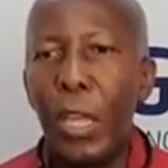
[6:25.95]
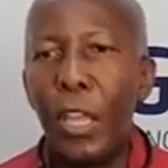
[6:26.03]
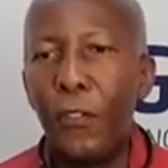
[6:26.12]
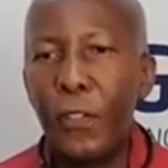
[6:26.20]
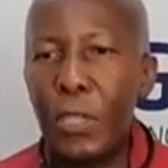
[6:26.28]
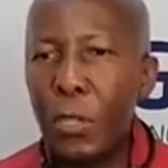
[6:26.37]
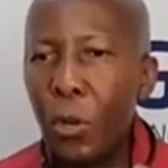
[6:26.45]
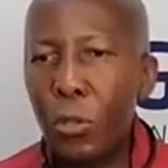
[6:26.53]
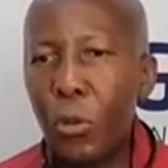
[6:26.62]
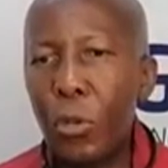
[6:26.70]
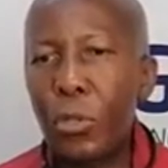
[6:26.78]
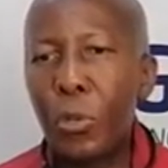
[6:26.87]
If it's
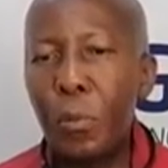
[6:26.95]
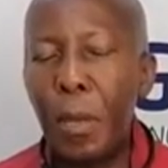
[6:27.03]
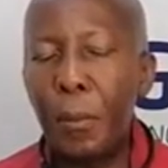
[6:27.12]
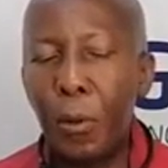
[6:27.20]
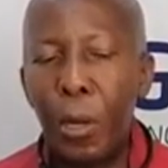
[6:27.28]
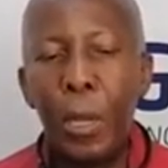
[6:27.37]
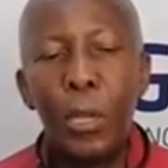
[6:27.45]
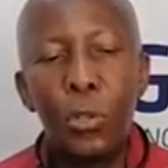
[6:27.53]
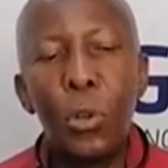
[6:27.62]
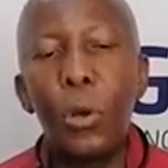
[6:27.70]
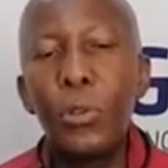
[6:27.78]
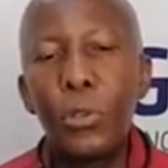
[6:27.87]
not consumable,
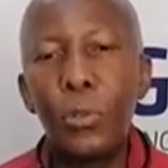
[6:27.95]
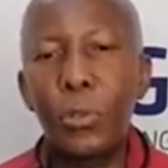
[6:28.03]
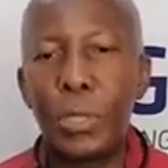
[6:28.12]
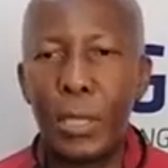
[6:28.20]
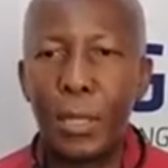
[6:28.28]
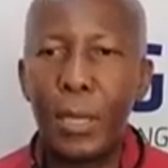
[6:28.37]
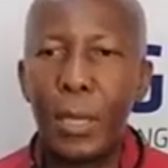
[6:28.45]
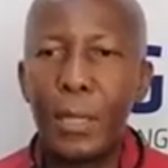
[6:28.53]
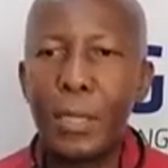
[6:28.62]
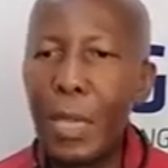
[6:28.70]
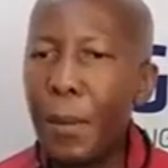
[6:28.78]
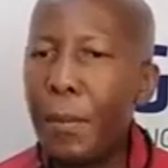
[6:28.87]
don't use it.
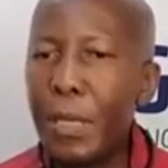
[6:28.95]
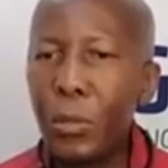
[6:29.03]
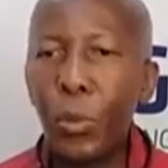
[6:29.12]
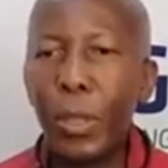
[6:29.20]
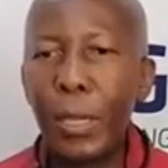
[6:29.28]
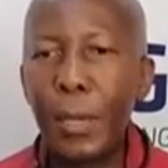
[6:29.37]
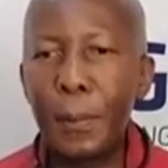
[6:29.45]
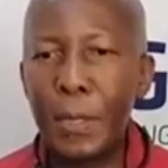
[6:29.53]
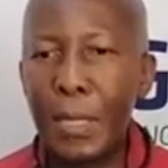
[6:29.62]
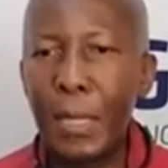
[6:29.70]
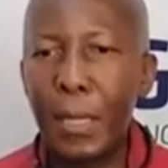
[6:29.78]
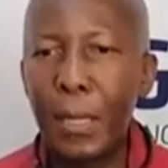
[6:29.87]
Same as with
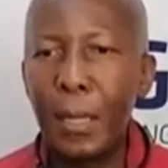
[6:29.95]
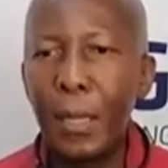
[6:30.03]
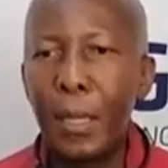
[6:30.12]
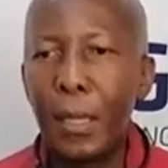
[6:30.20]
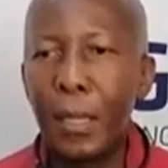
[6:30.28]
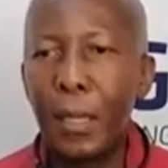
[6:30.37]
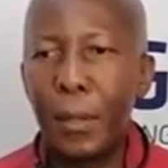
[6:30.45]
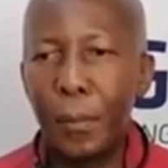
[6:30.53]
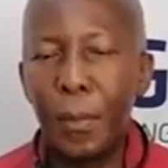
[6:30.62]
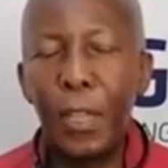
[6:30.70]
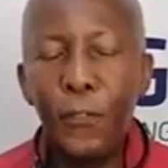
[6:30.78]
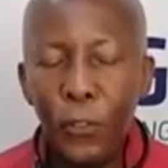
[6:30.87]
lipstick.
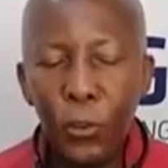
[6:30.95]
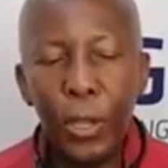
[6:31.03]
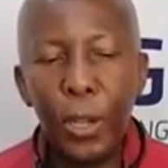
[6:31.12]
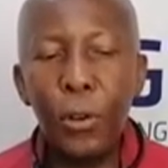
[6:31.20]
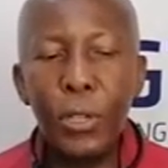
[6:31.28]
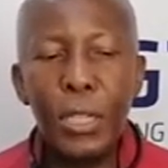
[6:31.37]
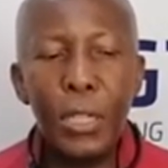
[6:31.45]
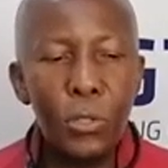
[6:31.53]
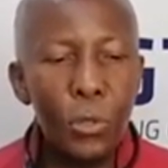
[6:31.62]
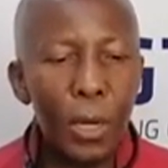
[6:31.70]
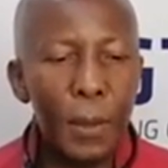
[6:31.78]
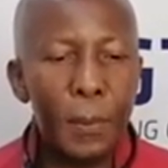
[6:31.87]
If you cannot
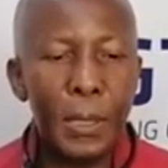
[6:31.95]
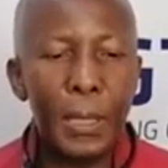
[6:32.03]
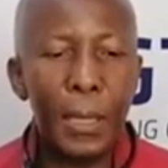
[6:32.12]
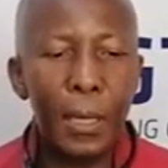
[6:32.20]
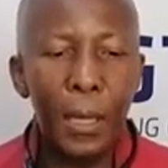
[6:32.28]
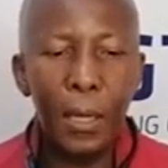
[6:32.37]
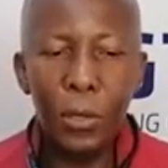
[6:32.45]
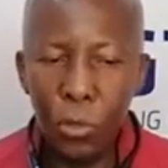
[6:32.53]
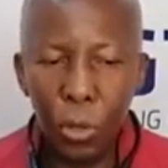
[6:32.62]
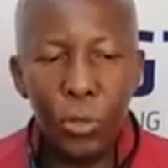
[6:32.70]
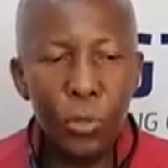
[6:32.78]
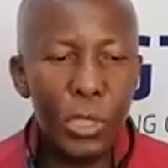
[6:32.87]
eat your lipstick,
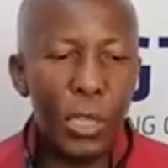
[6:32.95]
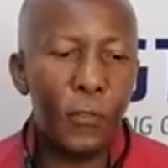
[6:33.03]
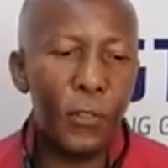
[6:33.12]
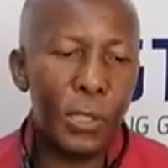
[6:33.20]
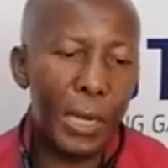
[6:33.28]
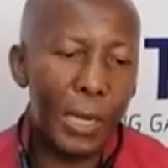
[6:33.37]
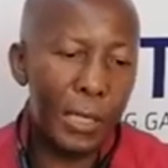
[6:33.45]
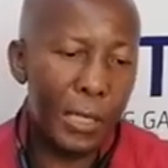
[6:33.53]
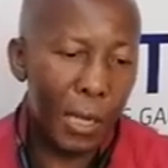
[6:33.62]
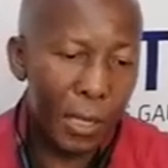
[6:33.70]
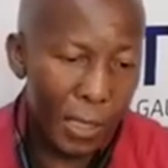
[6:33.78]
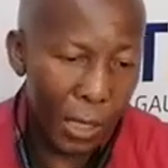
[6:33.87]
don't use it for
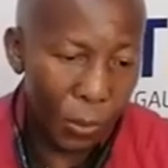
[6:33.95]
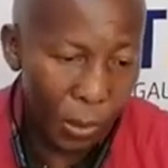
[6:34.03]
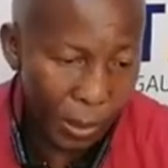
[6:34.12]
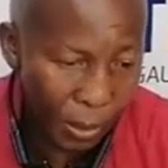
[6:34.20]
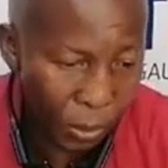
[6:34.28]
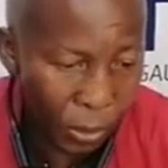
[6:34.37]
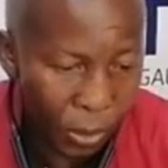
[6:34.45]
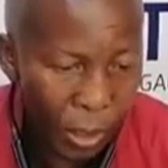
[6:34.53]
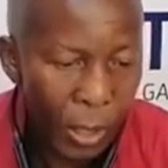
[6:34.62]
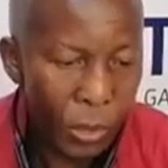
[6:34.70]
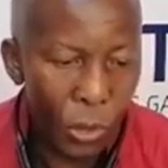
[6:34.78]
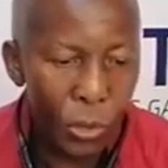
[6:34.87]
sanitary towel,
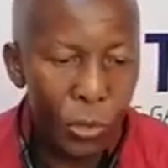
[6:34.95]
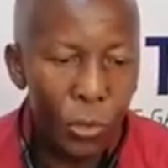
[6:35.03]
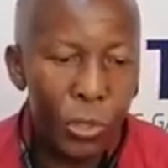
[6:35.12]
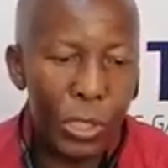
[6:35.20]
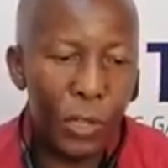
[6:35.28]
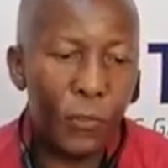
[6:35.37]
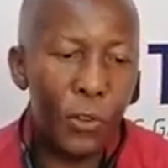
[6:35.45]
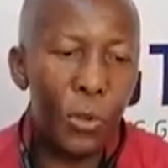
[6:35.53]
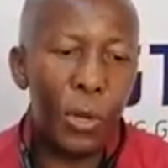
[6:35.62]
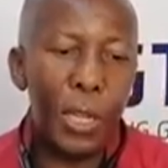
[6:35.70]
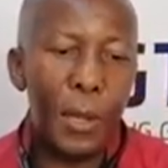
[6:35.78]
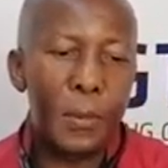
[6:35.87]
or don't use it for
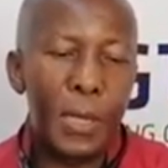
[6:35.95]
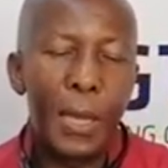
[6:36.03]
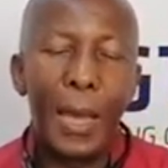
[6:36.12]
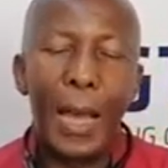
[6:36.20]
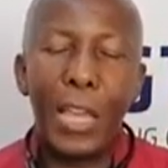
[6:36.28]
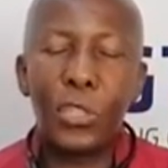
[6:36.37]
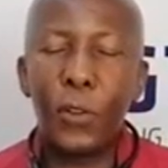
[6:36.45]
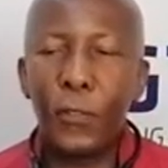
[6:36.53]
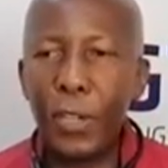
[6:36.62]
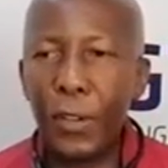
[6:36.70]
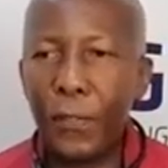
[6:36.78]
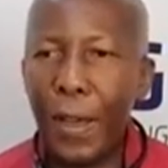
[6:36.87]
your lips. ISO
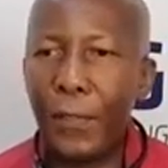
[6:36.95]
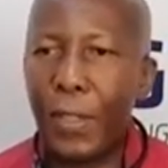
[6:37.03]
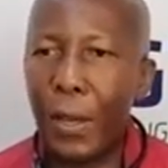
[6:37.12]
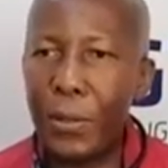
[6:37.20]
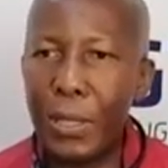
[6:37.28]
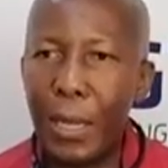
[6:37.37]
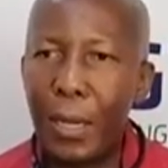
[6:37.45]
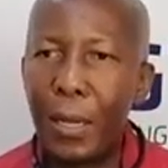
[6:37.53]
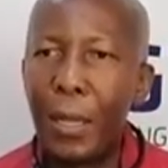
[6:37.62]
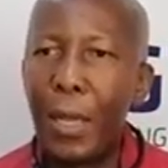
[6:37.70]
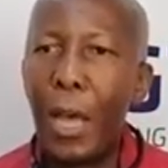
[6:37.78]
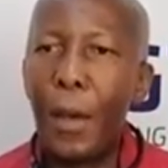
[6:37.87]

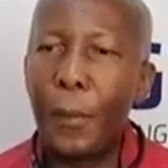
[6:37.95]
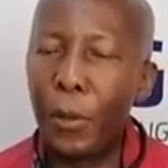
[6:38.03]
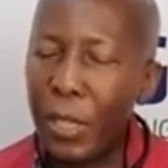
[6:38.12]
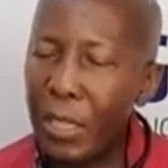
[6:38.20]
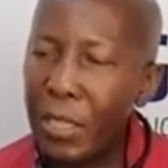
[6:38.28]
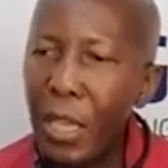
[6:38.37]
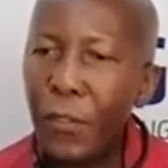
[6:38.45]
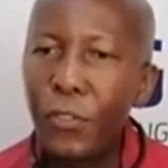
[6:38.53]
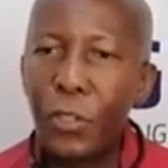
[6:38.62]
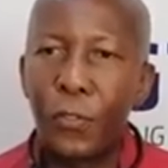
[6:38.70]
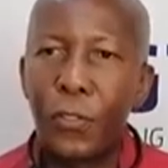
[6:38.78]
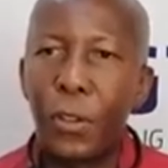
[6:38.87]
45000 about the
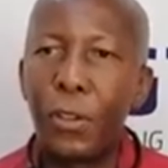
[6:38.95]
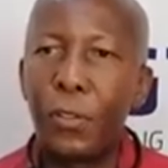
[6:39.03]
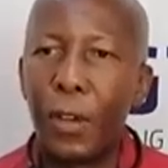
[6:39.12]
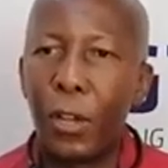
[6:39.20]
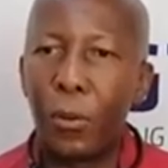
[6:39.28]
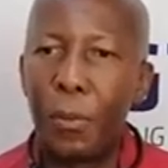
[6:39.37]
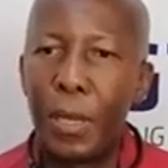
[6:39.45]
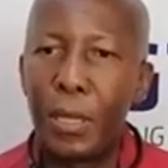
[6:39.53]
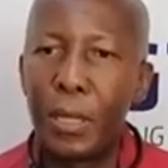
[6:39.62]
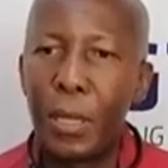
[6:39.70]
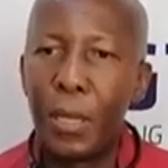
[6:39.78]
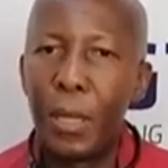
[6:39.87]
safety of your environment.